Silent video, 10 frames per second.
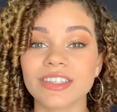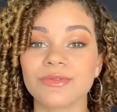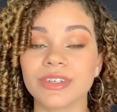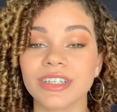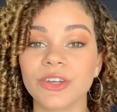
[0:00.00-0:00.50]

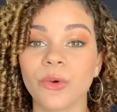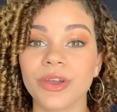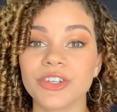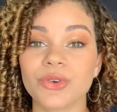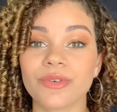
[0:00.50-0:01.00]
really
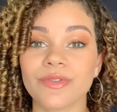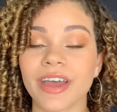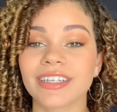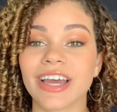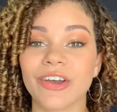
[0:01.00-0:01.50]
going to
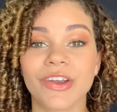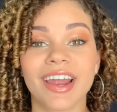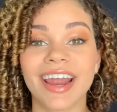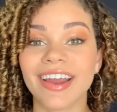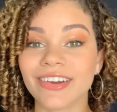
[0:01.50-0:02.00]
affect how your
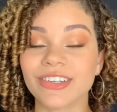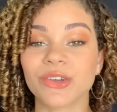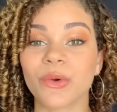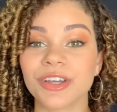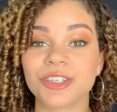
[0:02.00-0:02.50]
hair is
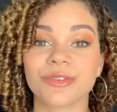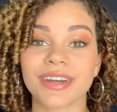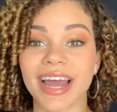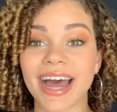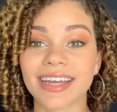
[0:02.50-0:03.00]
going to
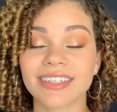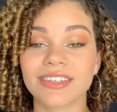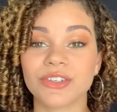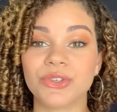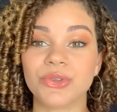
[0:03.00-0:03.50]
react
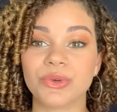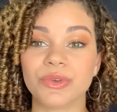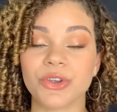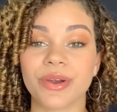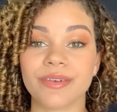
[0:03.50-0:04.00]

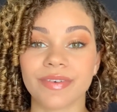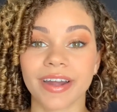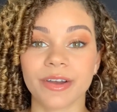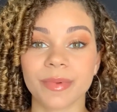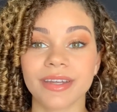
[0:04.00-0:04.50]
to your
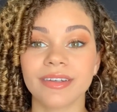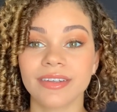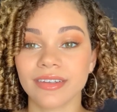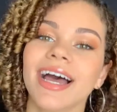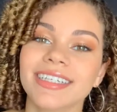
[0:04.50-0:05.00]
environment.
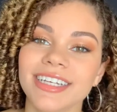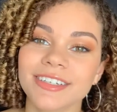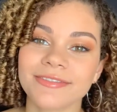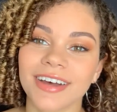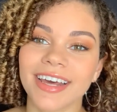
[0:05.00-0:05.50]
I tend
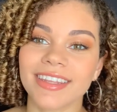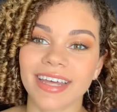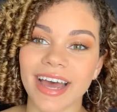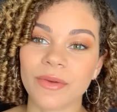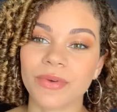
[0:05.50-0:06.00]
to find
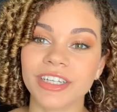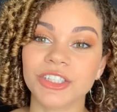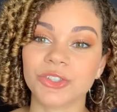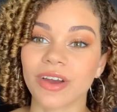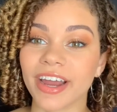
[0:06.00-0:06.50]
that when
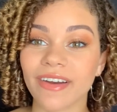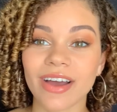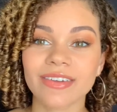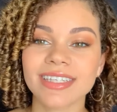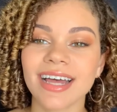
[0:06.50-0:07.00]
it's drier
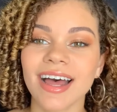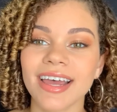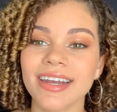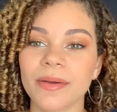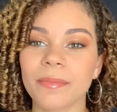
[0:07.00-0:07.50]

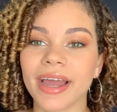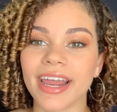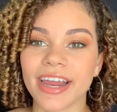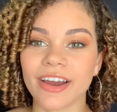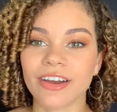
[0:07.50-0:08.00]
outside, my
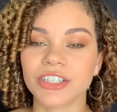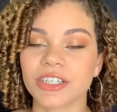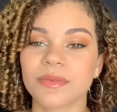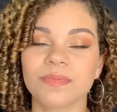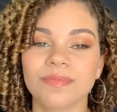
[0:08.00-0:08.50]
hair
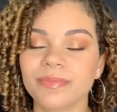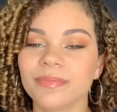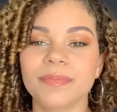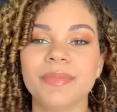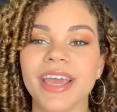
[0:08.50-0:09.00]
just
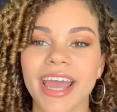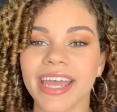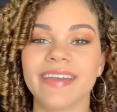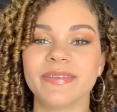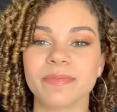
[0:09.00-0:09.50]

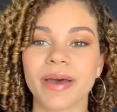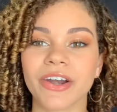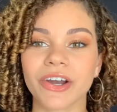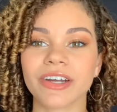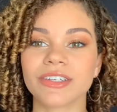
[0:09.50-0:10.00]
behaves
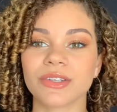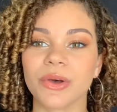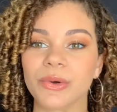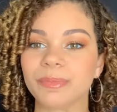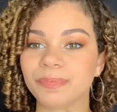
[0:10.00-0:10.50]
better. So